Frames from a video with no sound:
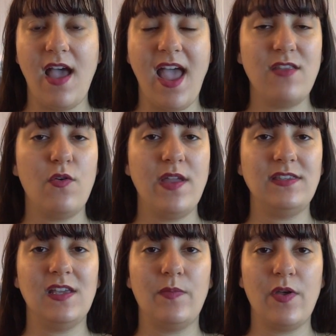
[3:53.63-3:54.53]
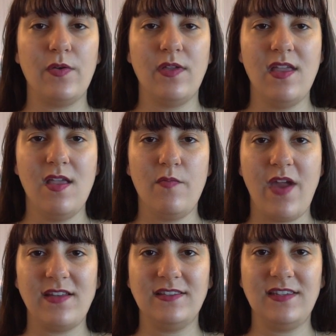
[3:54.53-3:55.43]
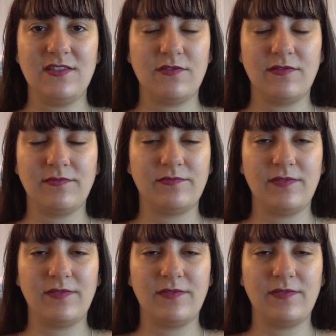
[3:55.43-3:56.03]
I had no idea about pregnancies or